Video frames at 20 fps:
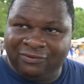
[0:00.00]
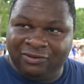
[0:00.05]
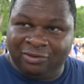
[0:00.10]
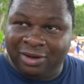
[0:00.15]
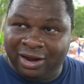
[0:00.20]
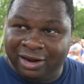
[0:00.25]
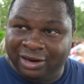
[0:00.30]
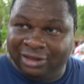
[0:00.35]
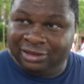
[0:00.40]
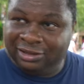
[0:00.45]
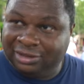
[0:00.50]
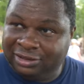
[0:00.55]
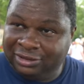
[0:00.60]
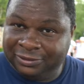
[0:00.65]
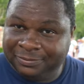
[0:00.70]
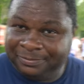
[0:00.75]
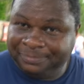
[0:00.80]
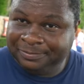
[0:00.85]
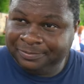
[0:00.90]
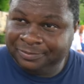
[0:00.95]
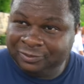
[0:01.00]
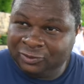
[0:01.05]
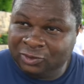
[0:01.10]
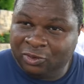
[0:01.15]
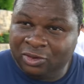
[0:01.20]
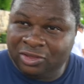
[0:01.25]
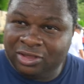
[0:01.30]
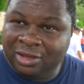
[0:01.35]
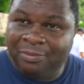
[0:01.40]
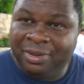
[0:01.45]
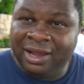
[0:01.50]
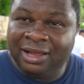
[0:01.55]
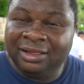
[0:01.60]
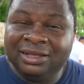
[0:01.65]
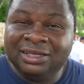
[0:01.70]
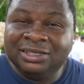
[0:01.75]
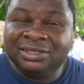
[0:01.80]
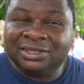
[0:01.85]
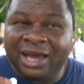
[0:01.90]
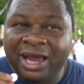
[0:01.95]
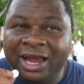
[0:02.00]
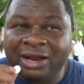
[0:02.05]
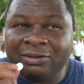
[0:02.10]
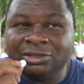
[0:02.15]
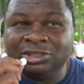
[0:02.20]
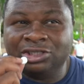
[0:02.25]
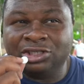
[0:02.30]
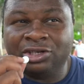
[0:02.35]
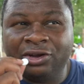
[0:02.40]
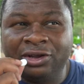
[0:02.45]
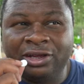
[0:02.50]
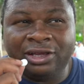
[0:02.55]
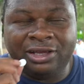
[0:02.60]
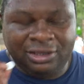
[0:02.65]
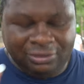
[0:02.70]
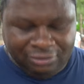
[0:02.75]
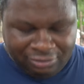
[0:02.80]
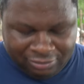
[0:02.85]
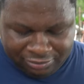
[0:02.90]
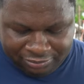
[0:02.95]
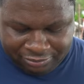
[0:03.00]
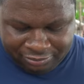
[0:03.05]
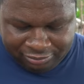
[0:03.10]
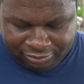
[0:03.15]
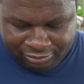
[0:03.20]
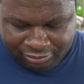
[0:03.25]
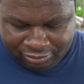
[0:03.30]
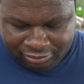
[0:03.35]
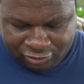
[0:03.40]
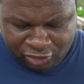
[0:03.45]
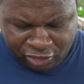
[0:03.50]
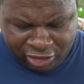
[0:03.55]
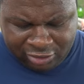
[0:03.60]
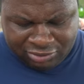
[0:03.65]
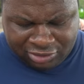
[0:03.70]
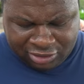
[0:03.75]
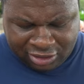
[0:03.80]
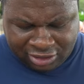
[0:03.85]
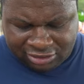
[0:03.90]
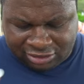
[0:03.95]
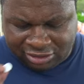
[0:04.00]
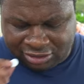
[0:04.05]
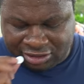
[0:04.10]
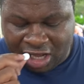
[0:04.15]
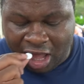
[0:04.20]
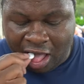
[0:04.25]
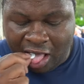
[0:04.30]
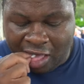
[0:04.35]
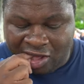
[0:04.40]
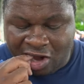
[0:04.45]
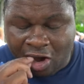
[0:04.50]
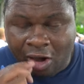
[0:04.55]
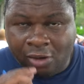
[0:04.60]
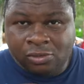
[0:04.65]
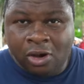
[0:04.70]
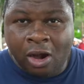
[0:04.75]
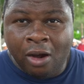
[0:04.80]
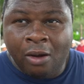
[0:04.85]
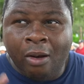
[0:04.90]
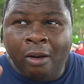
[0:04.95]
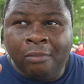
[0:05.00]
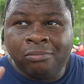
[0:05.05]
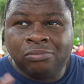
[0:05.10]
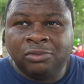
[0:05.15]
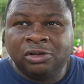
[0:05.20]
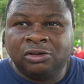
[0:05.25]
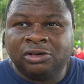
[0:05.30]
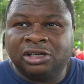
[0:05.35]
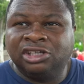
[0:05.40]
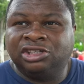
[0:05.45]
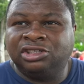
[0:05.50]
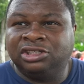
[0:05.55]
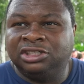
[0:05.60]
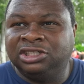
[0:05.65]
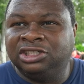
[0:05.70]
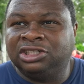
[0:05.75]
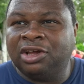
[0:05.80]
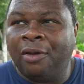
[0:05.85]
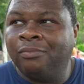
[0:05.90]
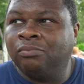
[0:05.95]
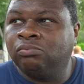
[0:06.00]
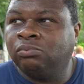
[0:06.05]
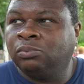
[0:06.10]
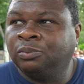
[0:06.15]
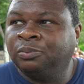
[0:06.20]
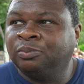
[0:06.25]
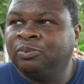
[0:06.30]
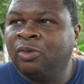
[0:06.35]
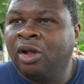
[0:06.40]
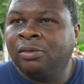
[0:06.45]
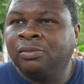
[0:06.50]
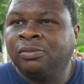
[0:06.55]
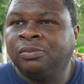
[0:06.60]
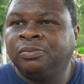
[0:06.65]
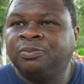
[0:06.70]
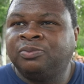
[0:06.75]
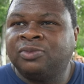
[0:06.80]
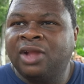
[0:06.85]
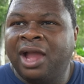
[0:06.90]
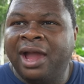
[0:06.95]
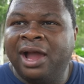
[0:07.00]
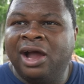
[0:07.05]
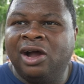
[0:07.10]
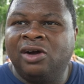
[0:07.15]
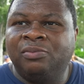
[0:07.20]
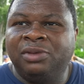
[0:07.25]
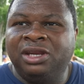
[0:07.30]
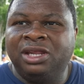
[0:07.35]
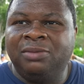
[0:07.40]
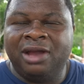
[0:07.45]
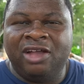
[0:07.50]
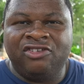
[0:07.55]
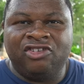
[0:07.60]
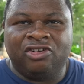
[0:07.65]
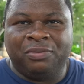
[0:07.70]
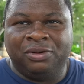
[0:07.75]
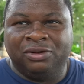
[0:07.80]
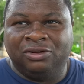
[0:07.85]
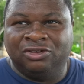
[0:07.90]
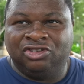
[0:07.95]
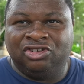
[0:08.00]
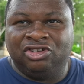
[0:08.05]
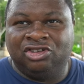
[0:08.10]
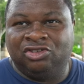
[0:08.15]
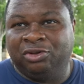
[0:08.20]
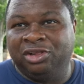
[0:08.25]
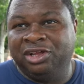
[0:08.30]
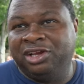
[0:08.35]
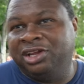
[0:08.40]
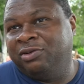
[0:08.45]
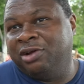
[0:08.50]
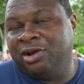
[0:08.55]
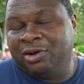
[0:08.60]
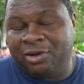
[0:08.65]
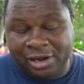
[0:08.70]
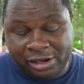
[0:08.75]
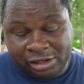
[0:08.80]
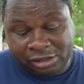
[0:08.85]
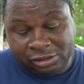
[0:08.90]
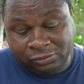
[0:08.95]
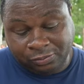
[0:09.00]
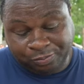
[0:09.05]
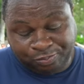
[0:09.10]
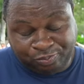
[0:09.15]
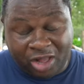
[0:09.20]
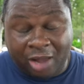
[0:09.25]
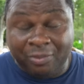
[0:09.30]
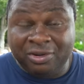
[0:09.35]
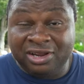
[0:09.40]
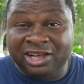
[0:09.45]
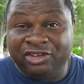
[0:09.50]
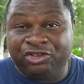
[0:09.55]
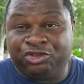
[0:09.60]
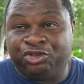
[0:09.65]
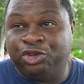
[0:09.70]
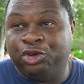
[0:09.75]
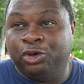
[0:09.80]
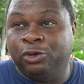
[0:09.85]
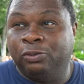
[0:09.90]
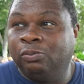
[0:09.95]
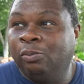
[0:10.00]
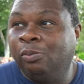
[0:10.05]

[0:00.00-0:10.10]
from Ireland with a Bailey's Irish cream cream sauce on top. Question is, how many magic pills is really going to require? I'm going to guess two